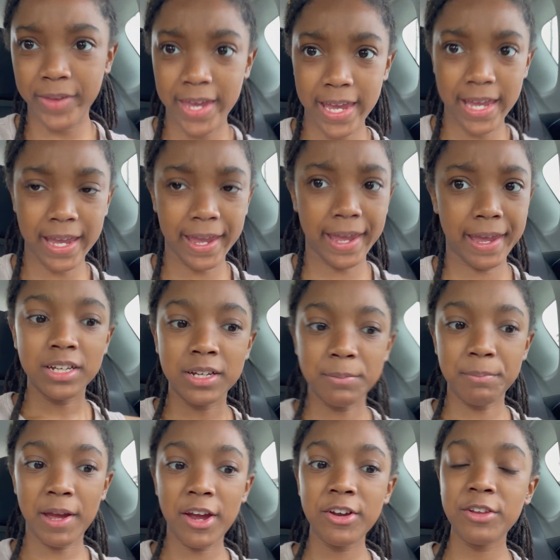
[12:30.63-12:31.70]

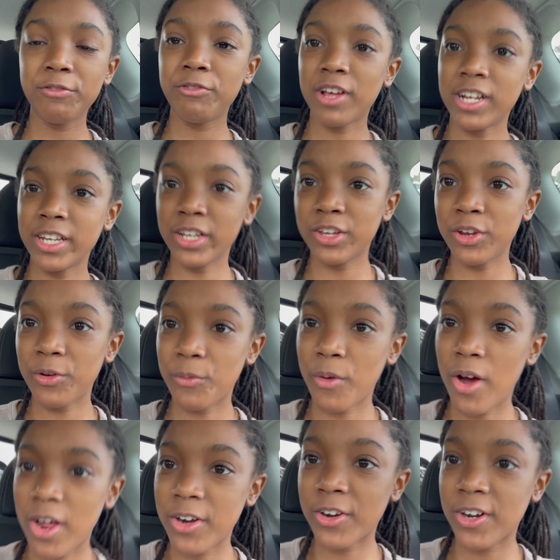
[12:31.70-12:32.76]
and Meredith fell into the
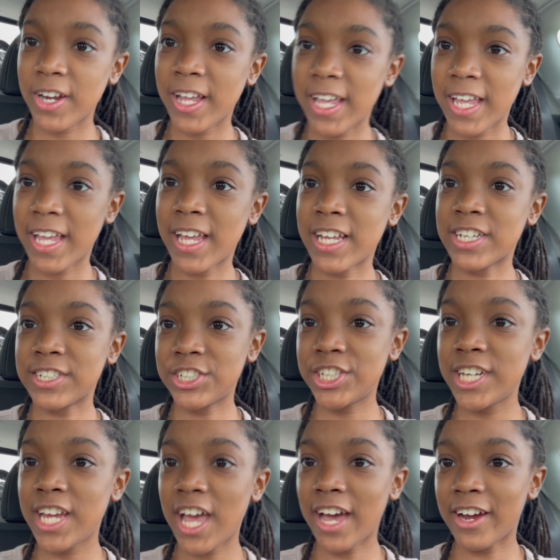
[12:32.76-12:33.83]
water and
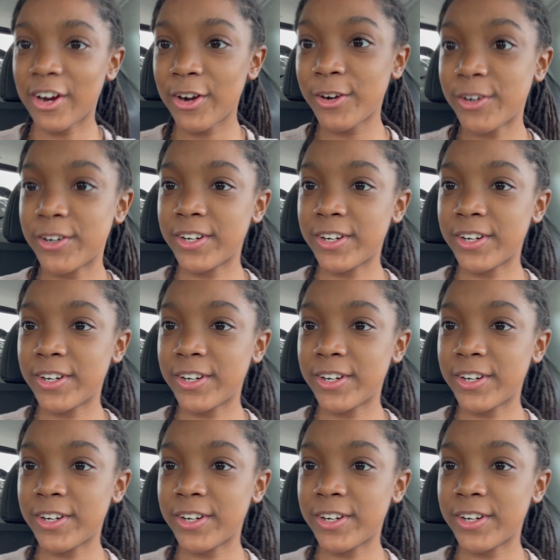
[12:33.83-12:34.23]
she got hurt.